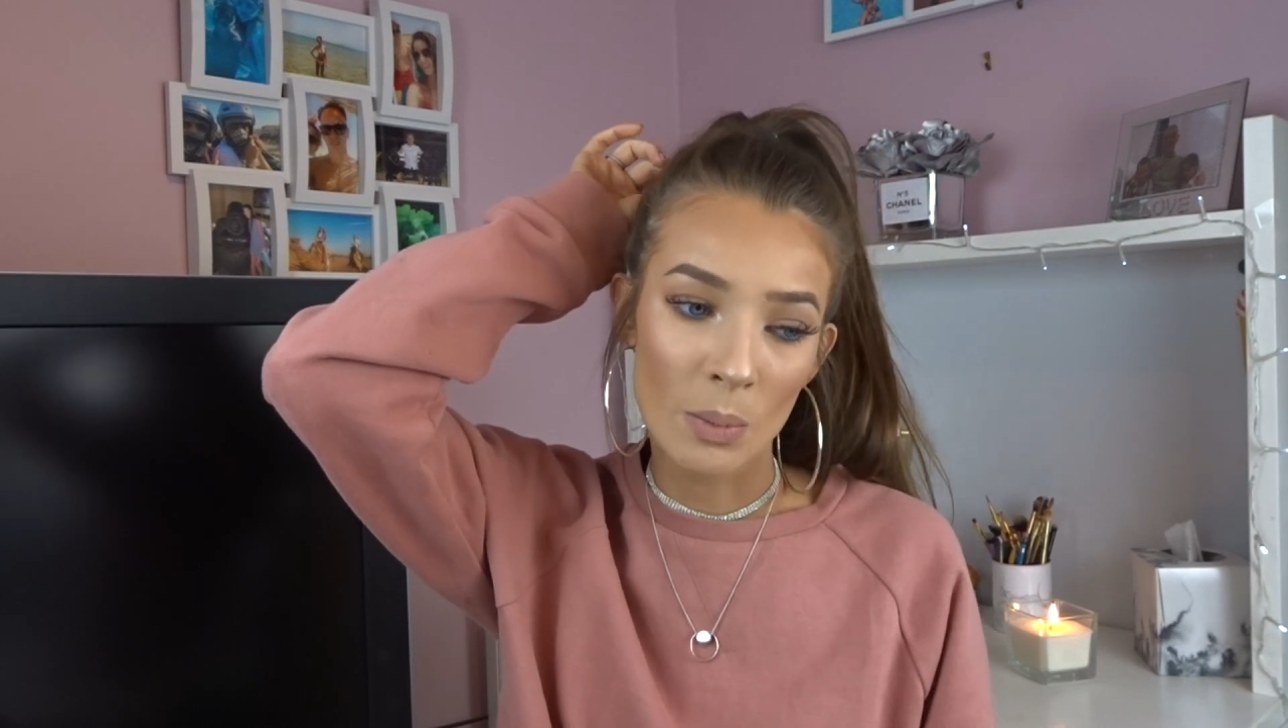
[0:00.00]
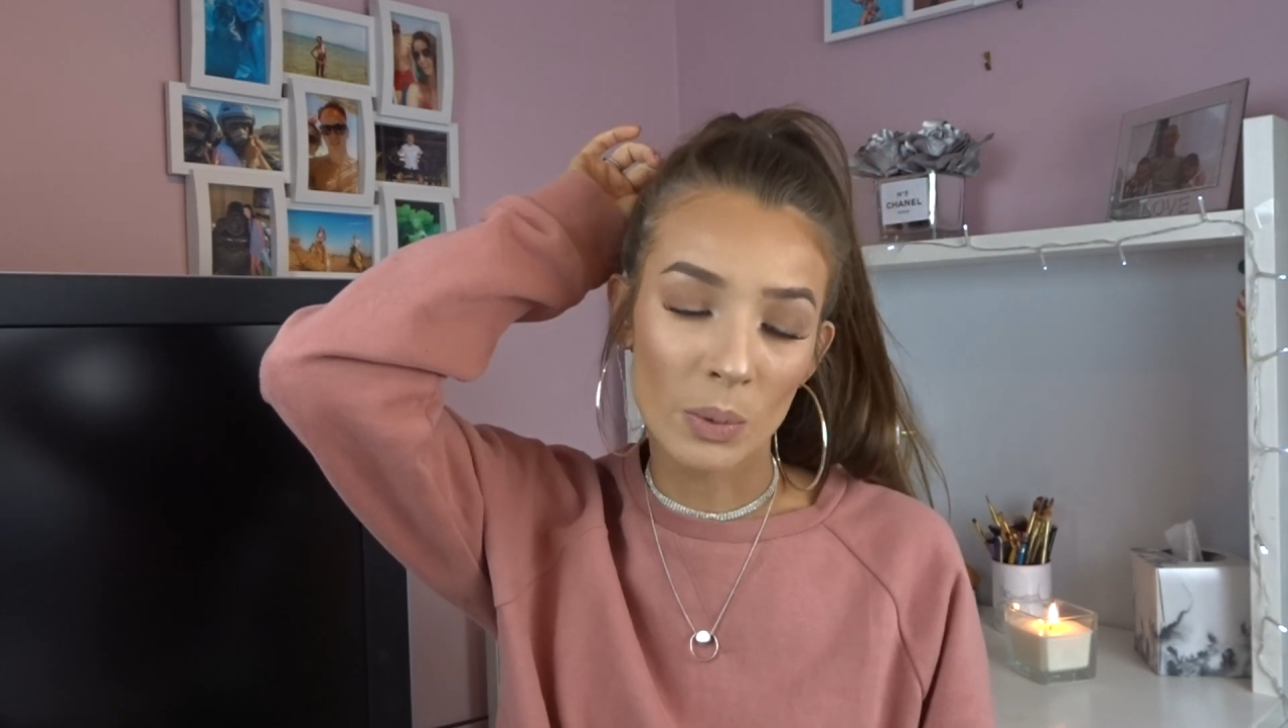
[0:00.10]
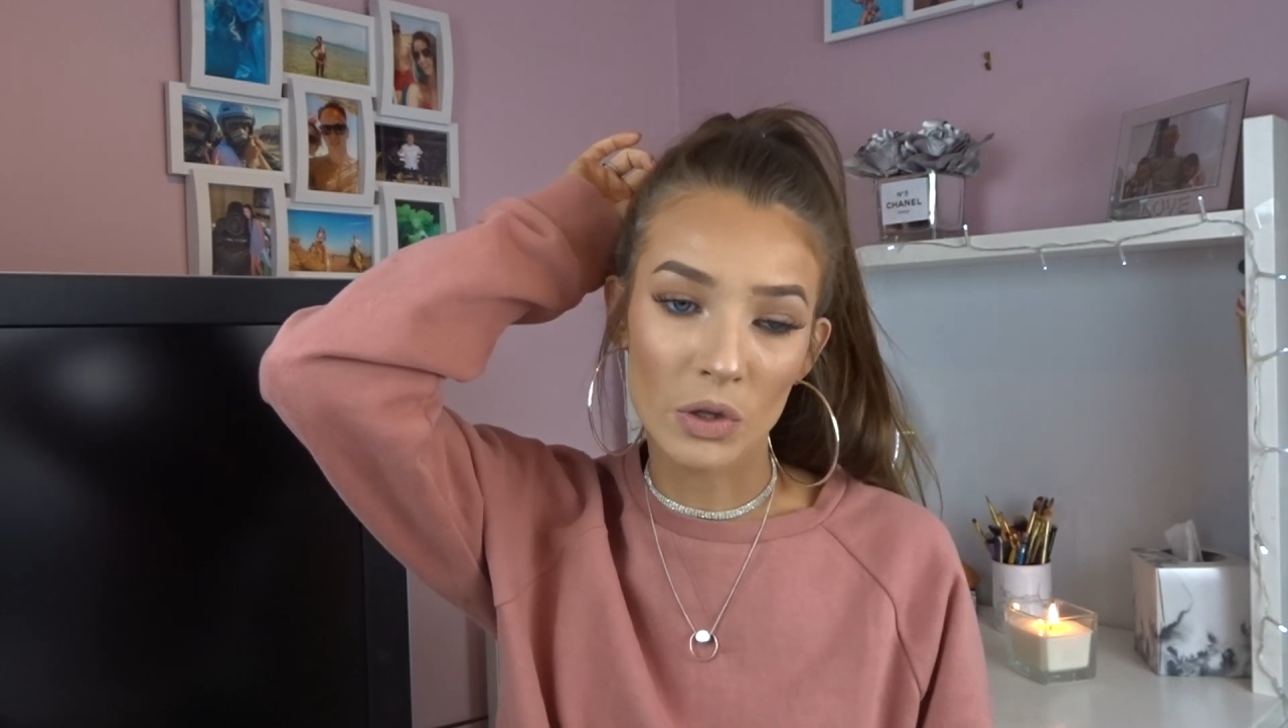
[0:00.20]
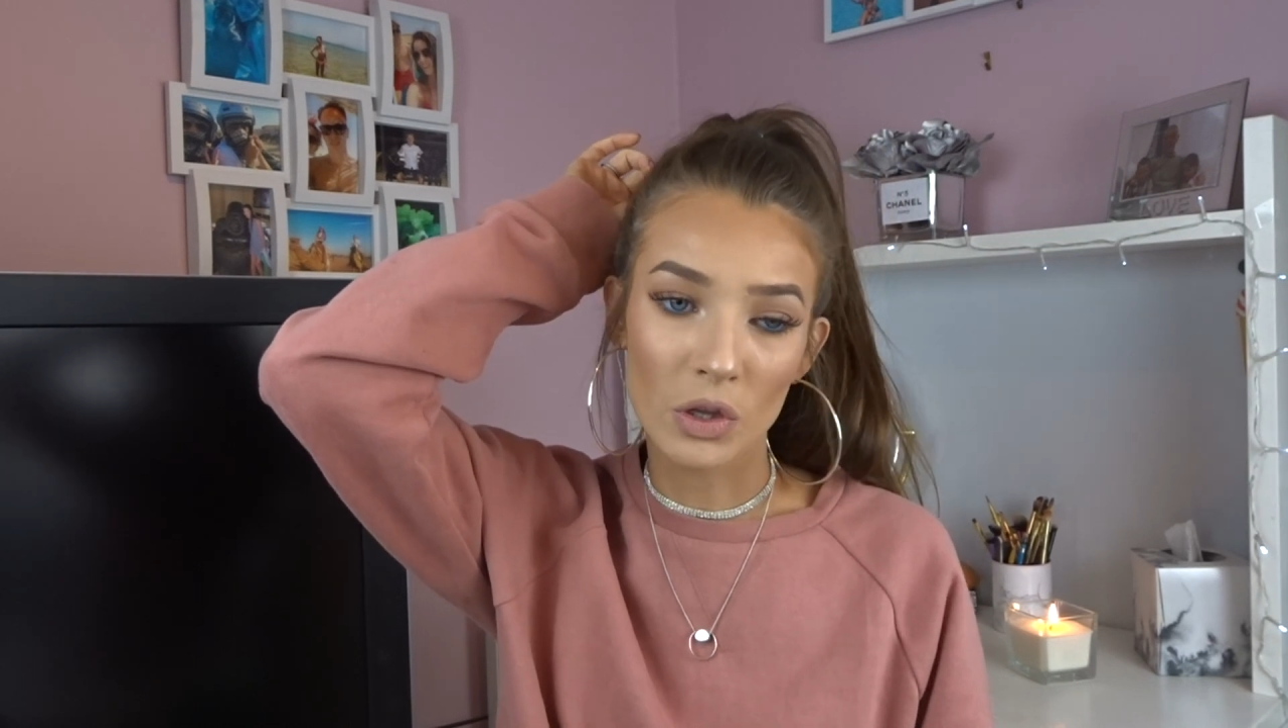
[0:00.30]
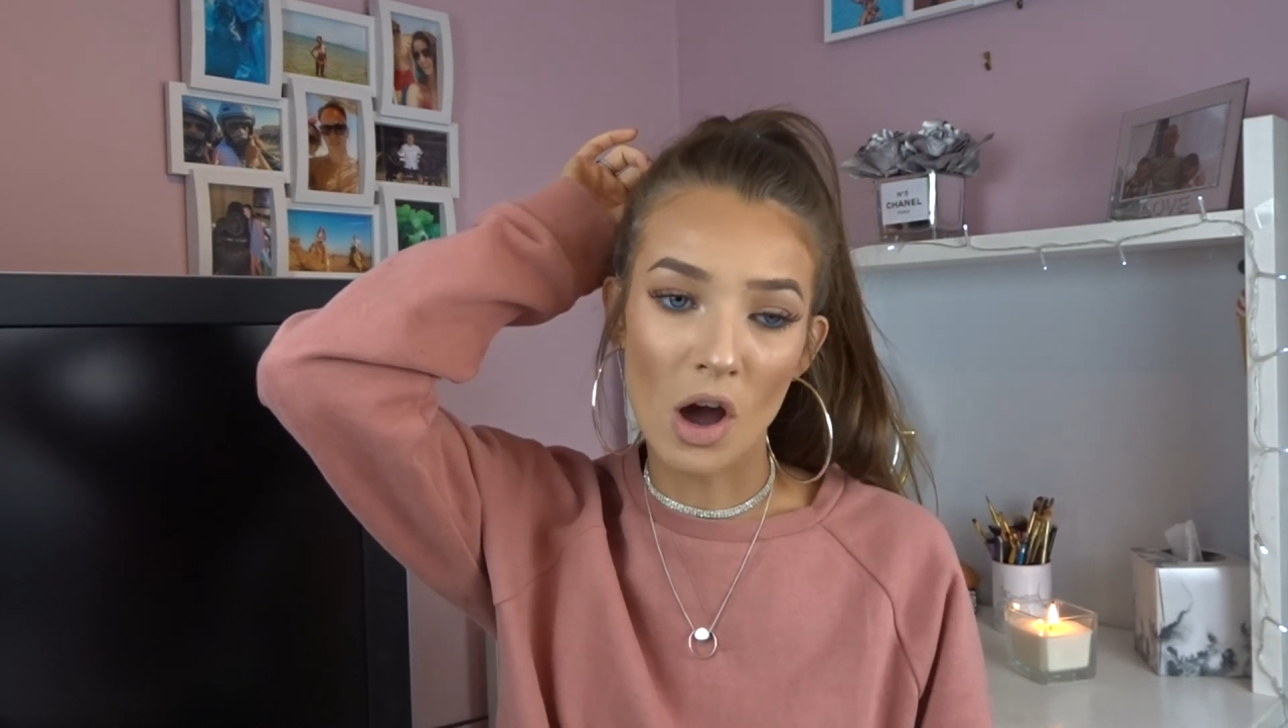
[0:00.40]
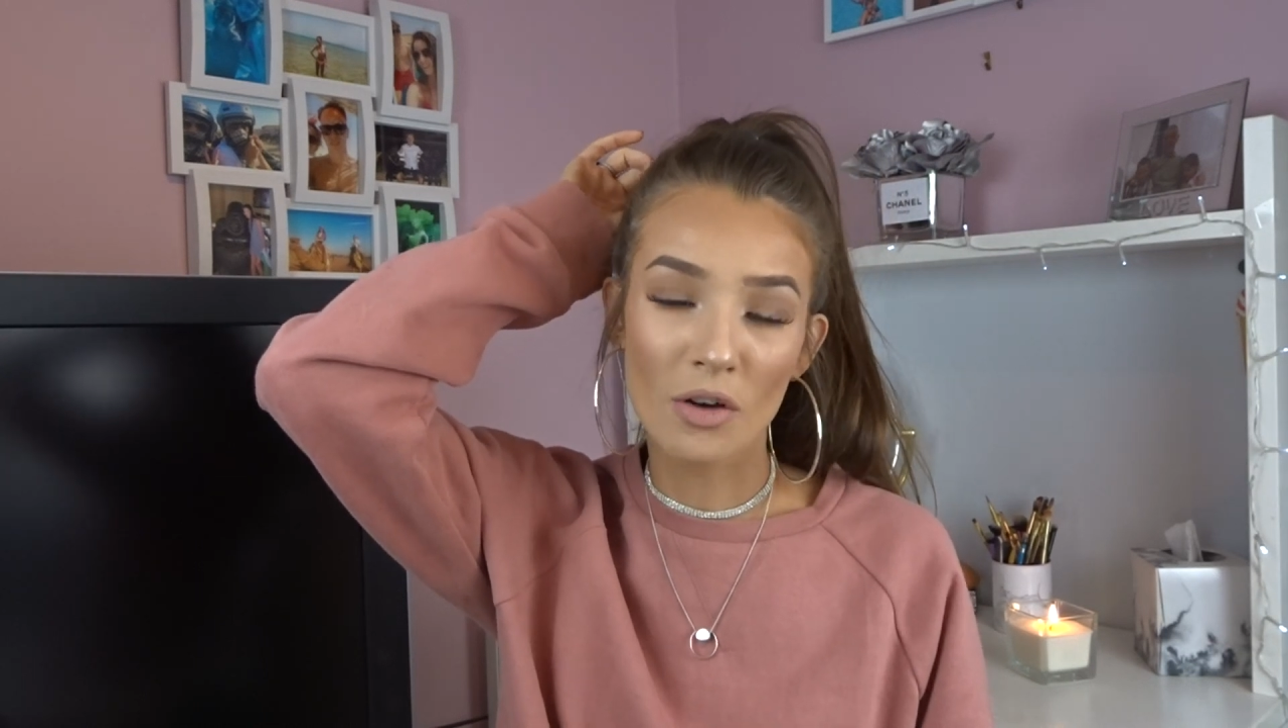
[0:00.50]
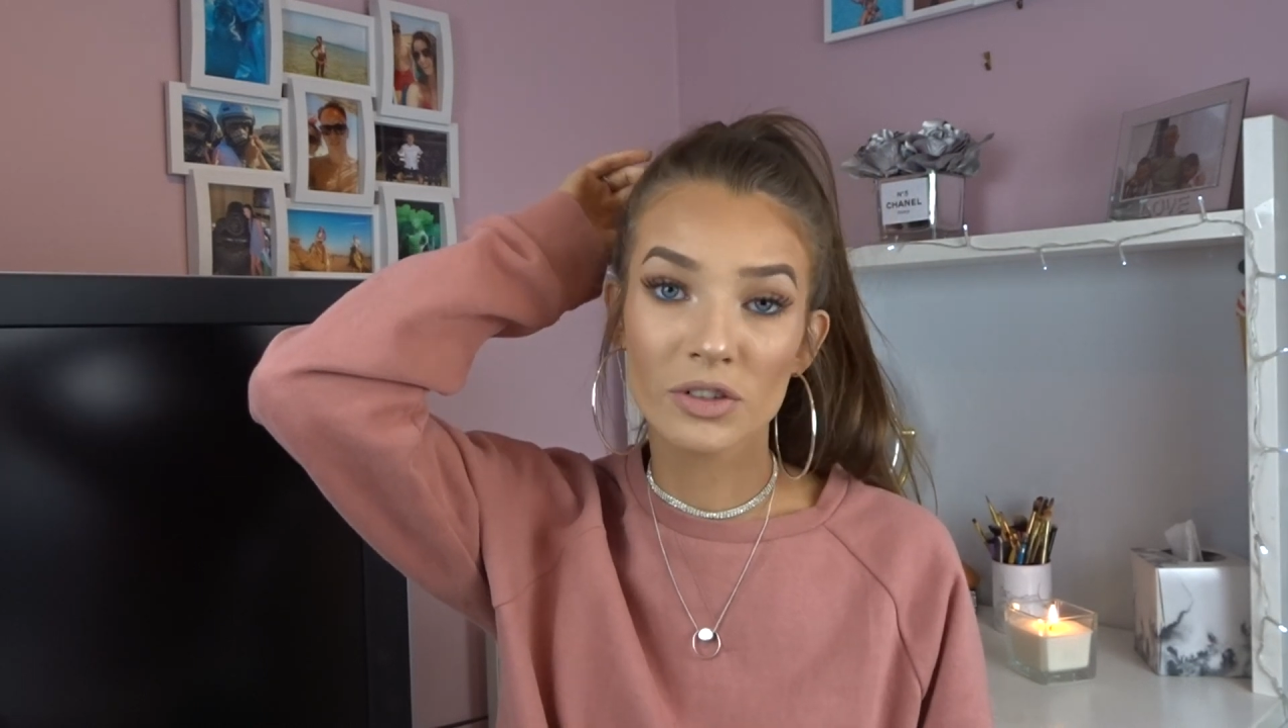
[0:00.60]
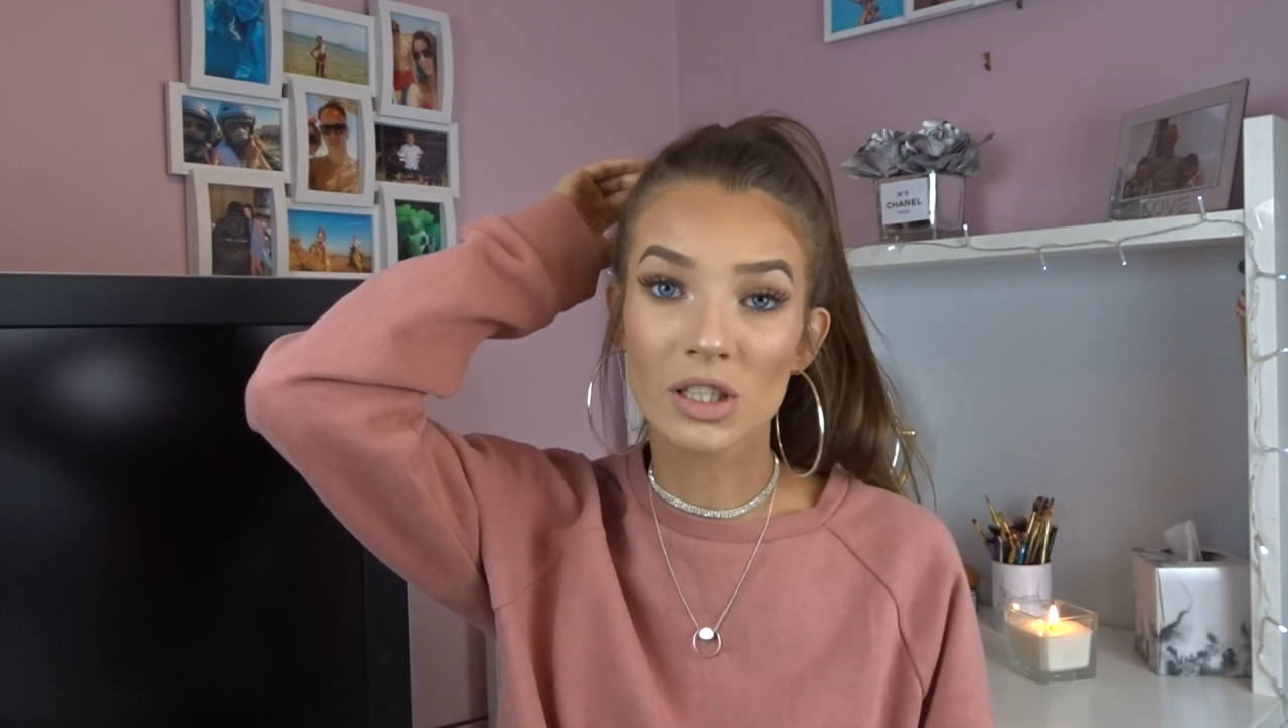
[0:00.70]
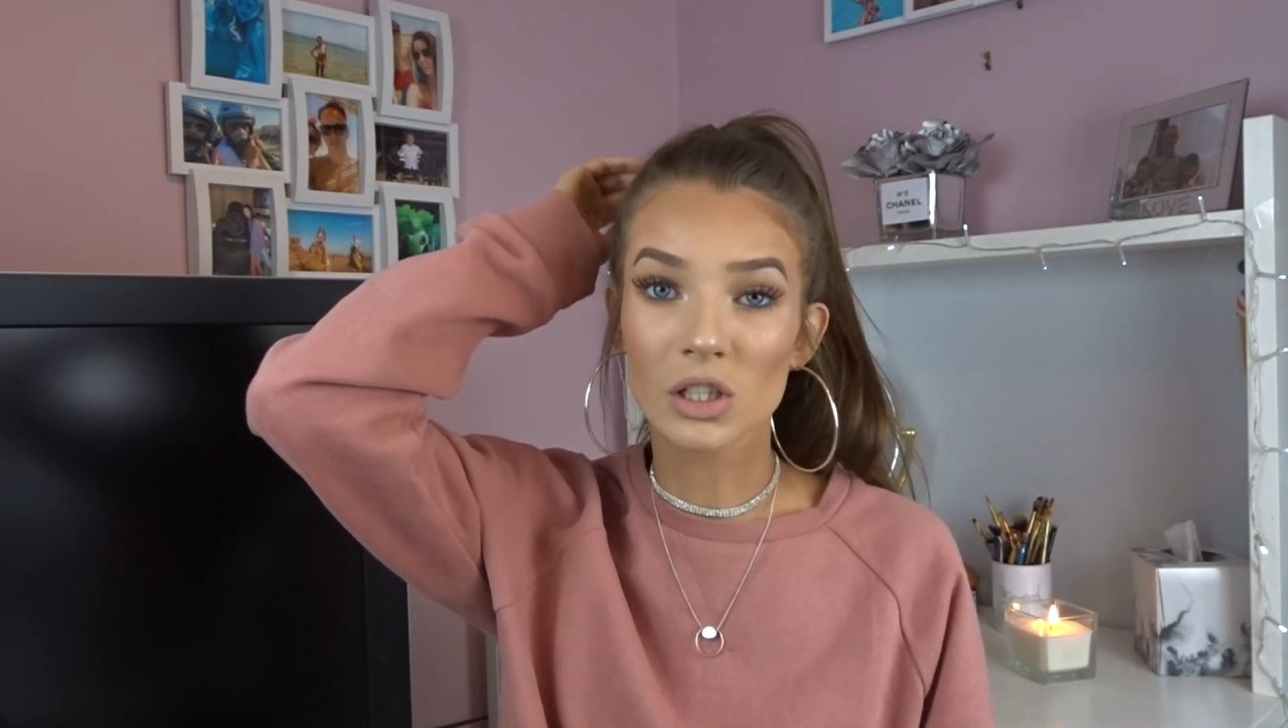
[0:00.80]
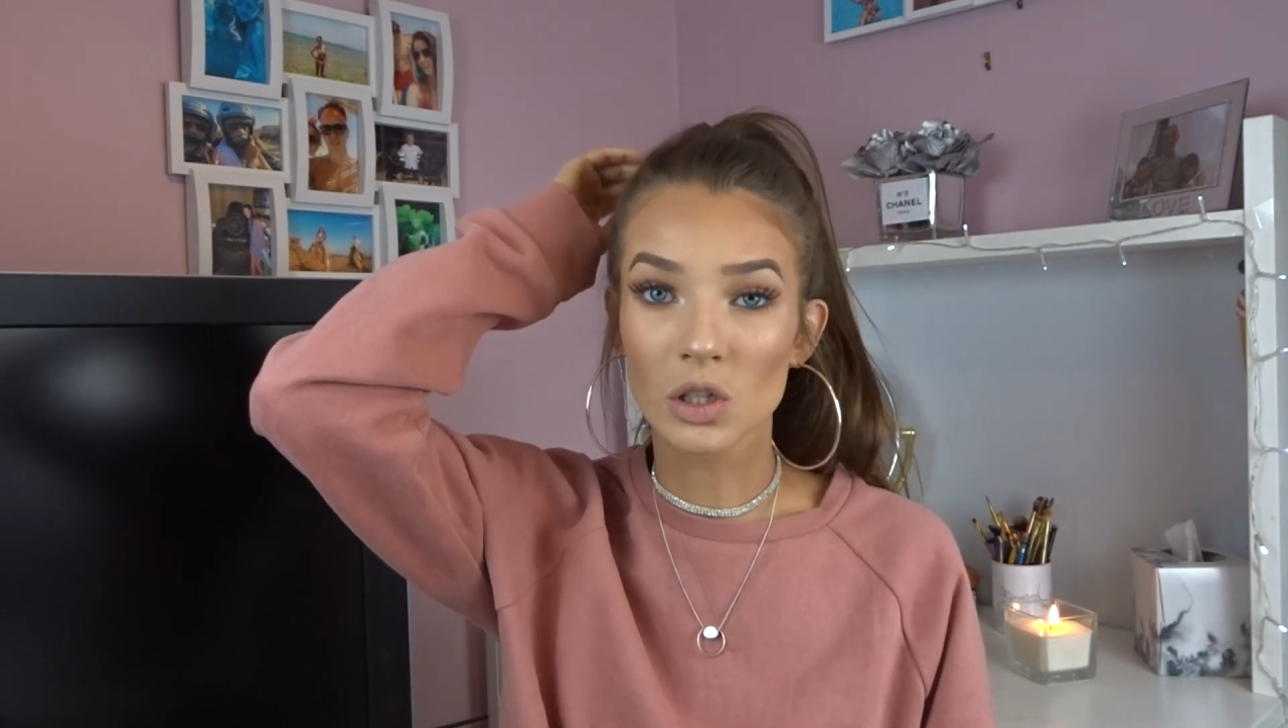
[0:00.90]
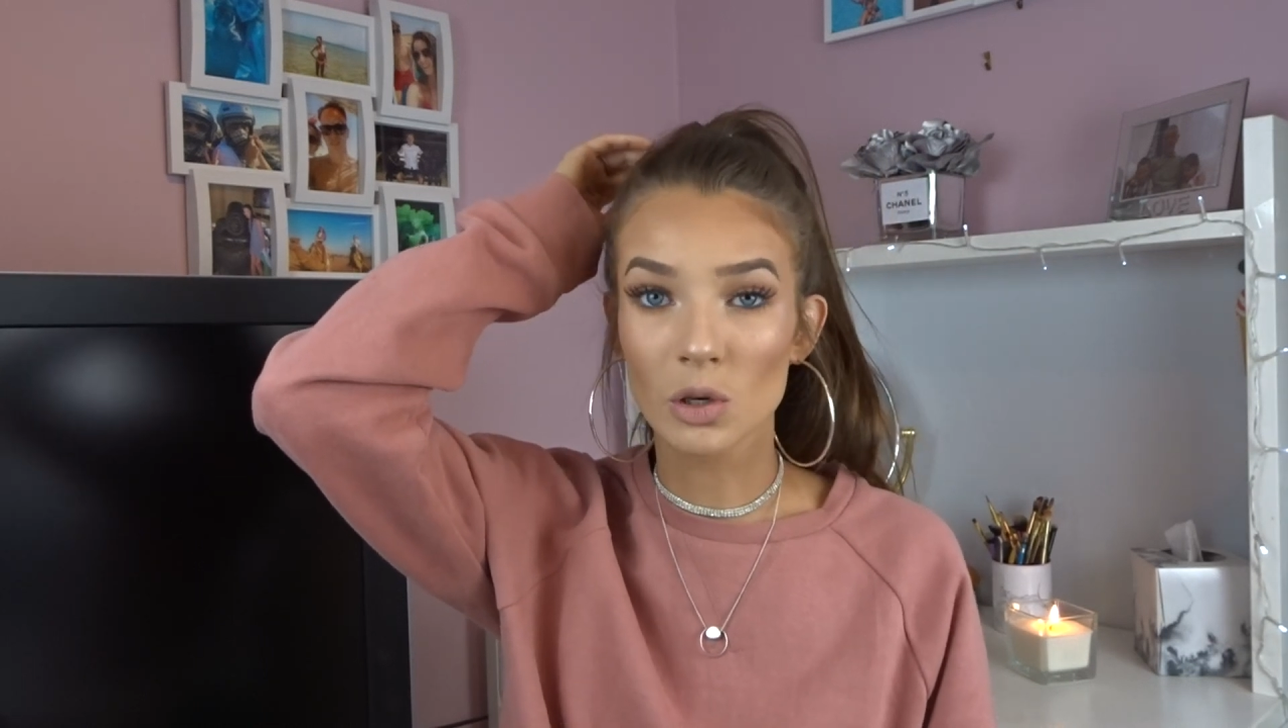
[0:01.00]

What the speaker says: but often you